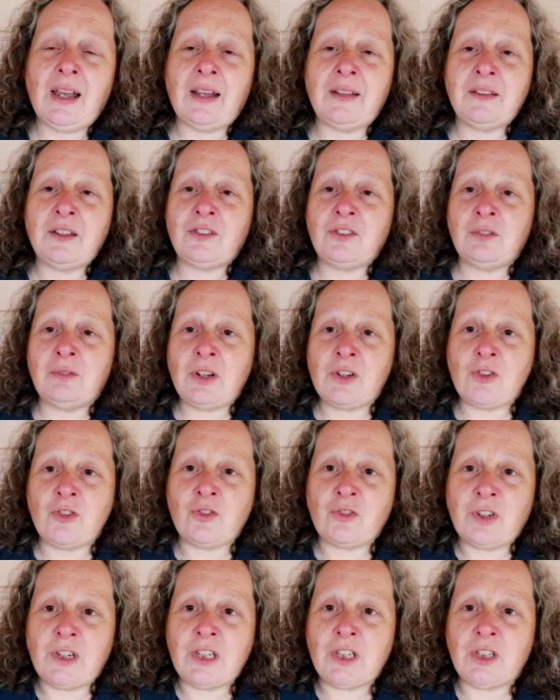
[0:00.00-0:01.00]
and there's a
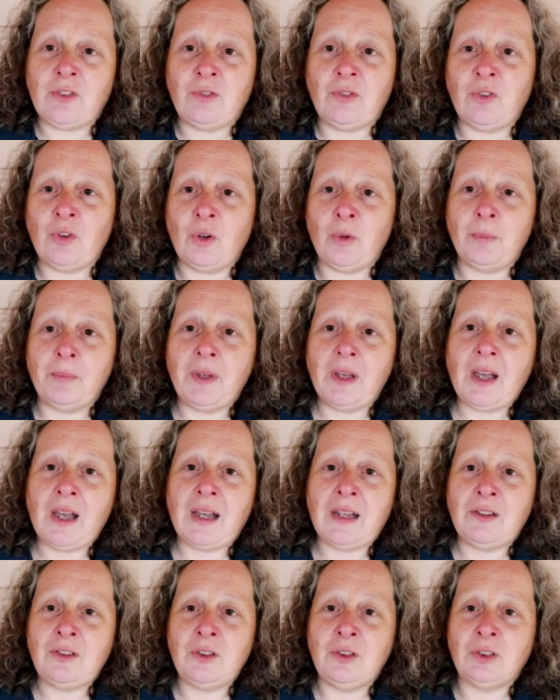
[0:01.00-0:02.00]
registration form
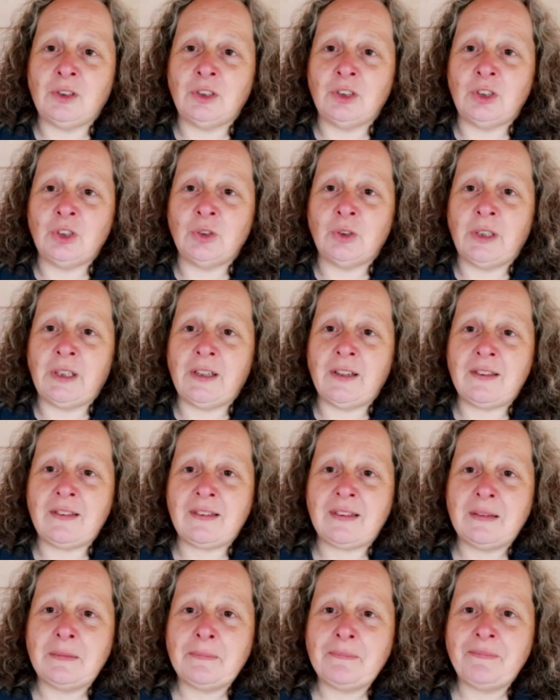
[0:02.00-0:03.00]
and you can join
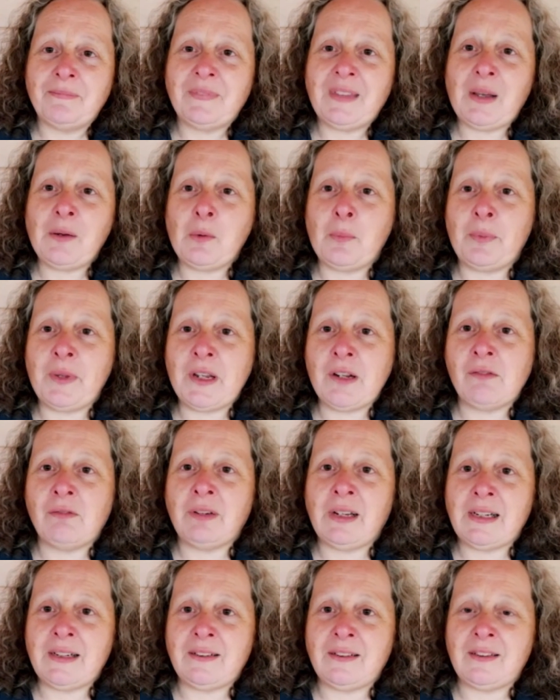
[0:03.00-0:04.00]
us. That would be
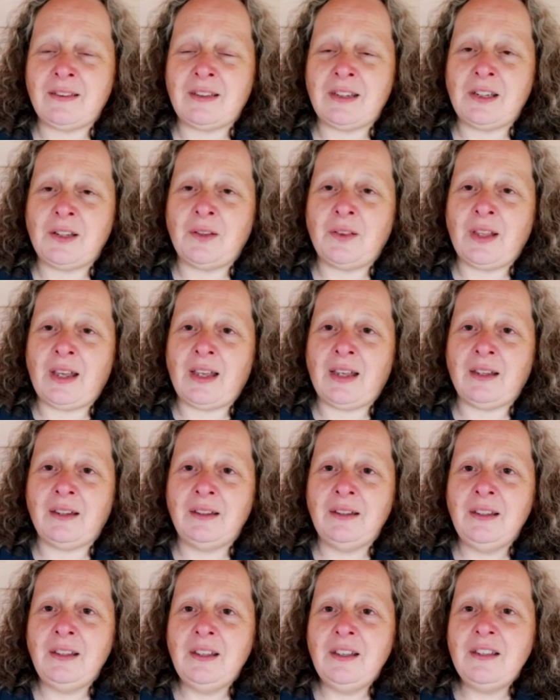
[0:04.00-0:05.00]
great to see you there.
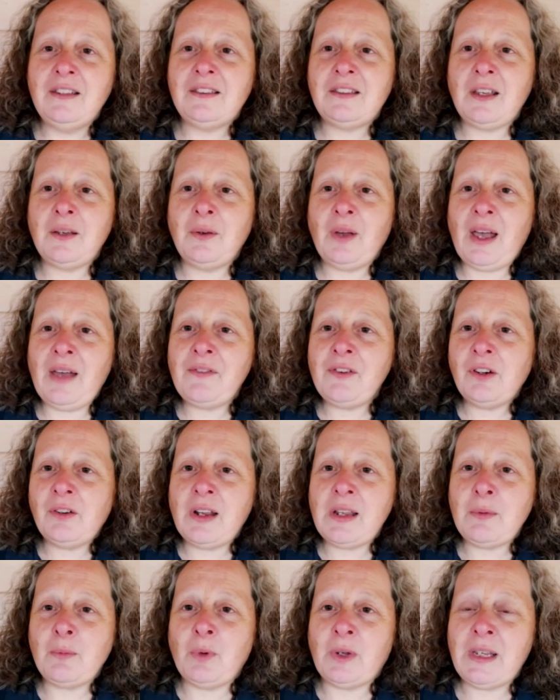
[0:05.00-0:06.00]
So have a
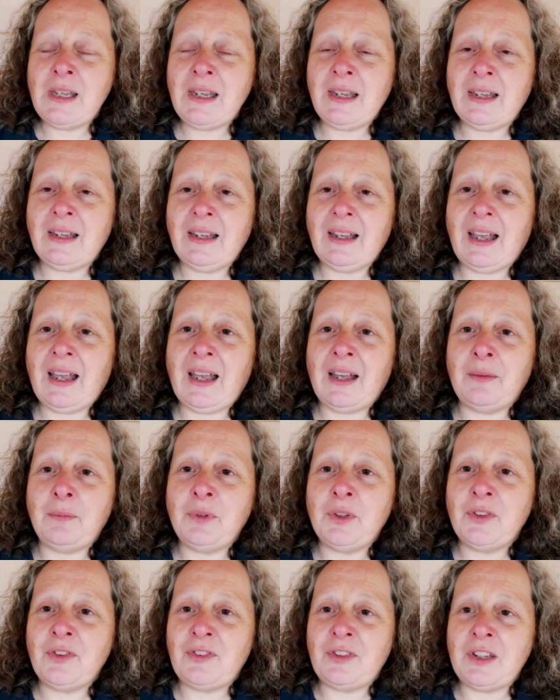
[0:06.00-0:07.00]
great week
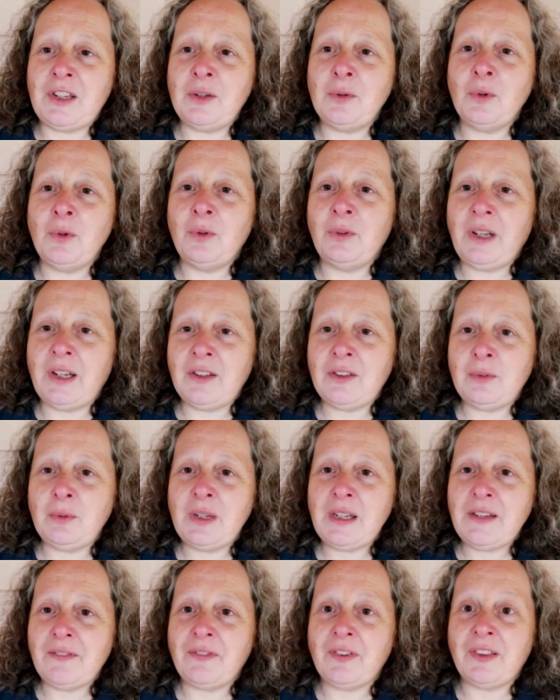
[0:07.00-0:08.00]
and we'll see you all next
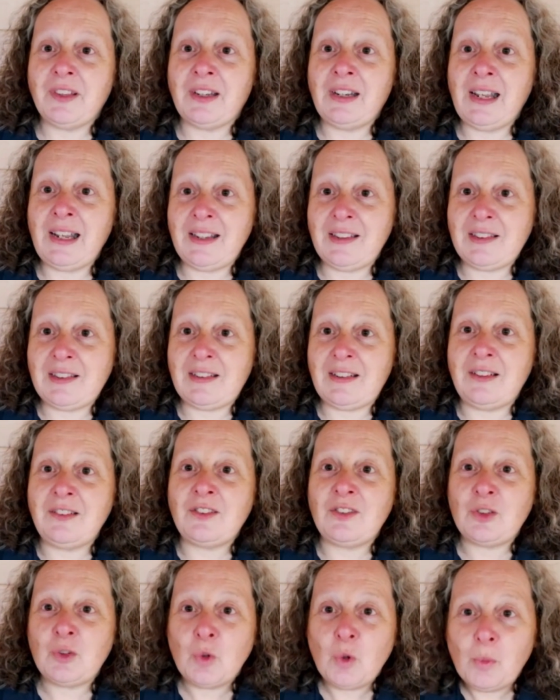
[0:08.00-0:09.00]
week for the next
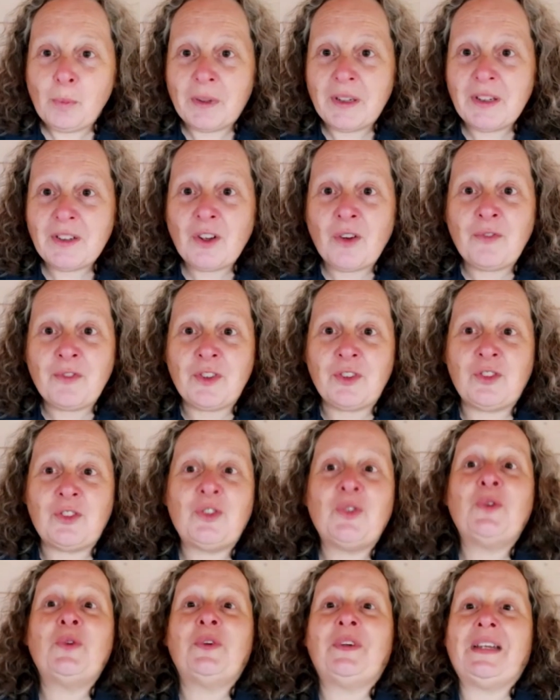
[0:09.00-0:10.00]
instalment of the
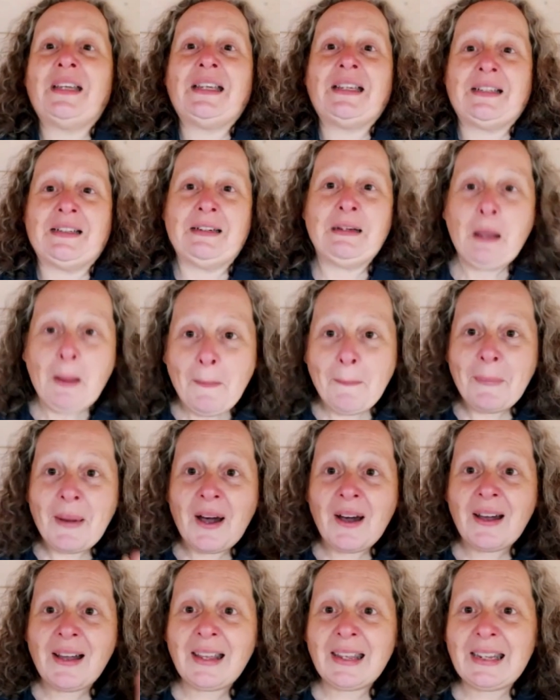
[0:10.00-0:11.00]
story.
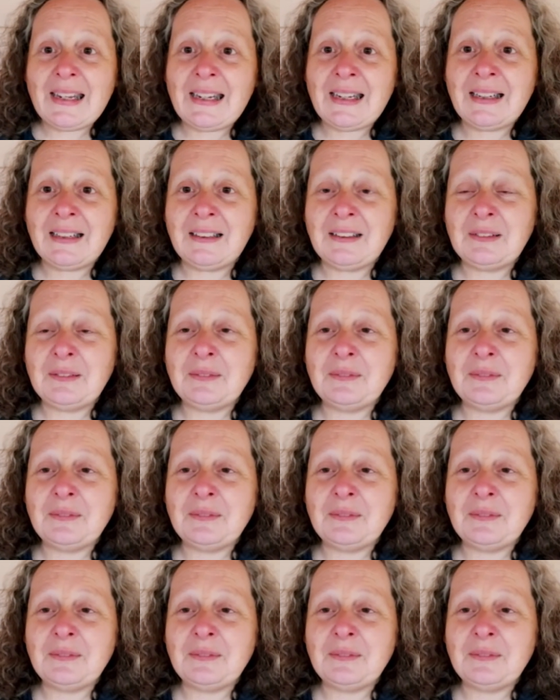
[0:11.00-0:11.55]
Bye.